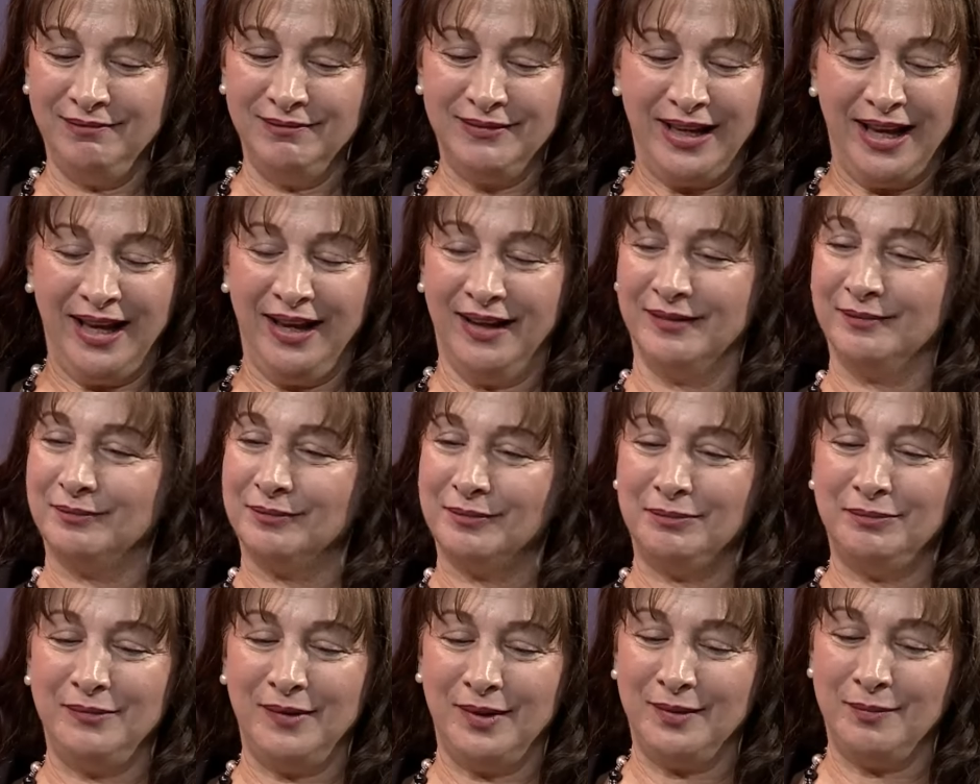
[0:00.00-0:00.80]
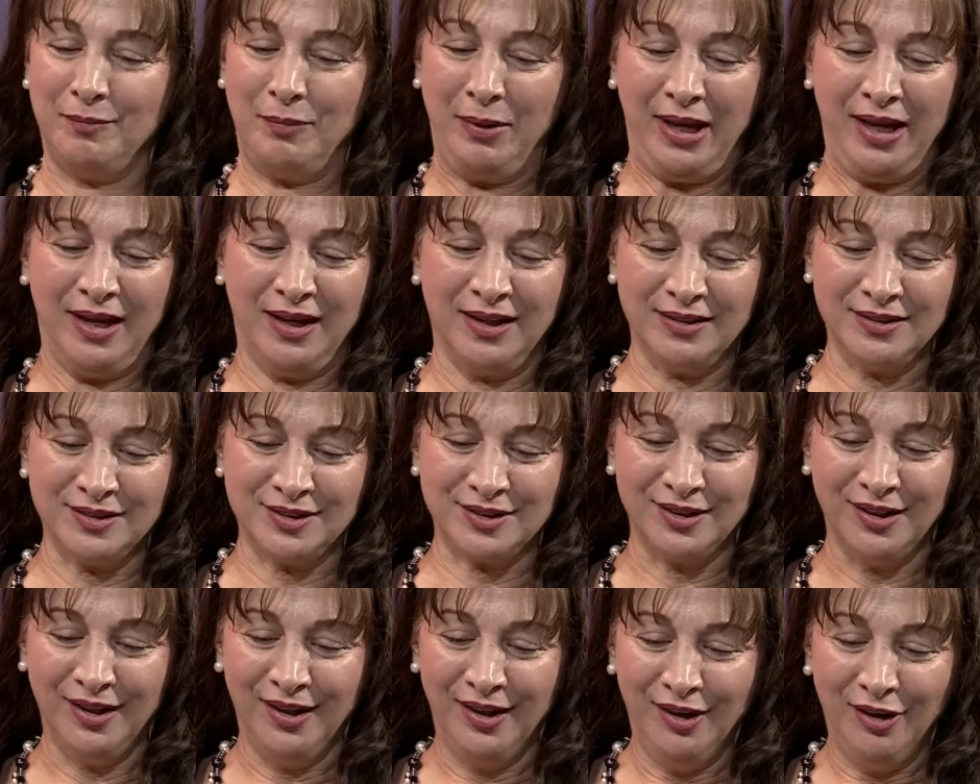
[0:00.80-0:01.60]
can't be
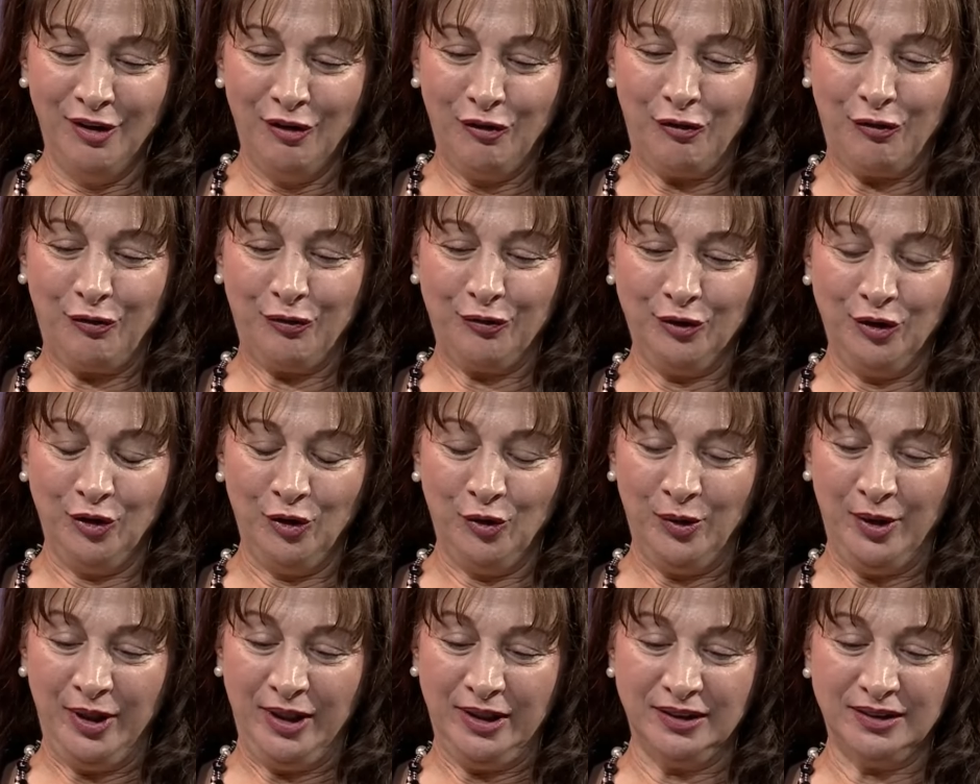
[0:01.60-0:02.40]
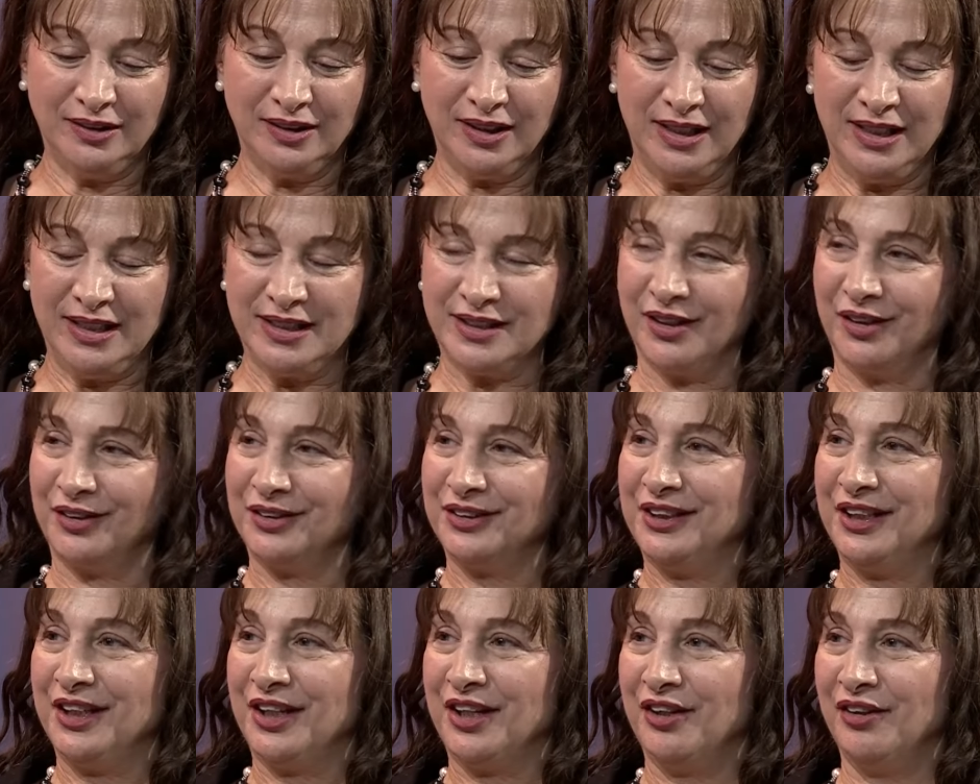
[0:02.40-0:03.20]
as fluent and as
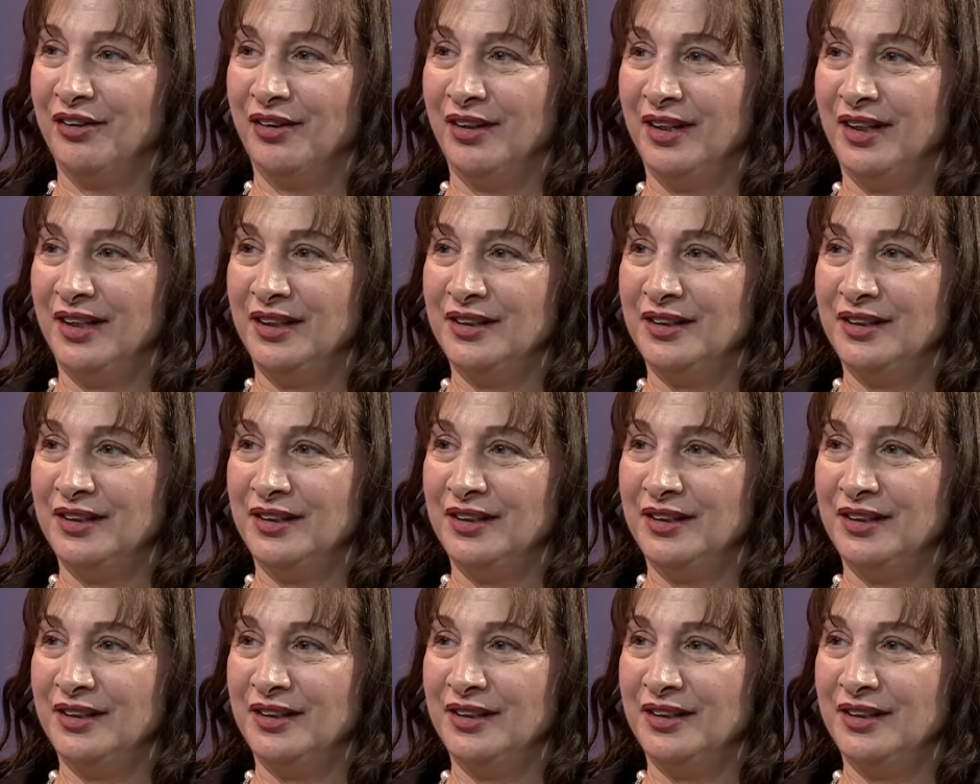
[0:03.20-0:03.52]
articulate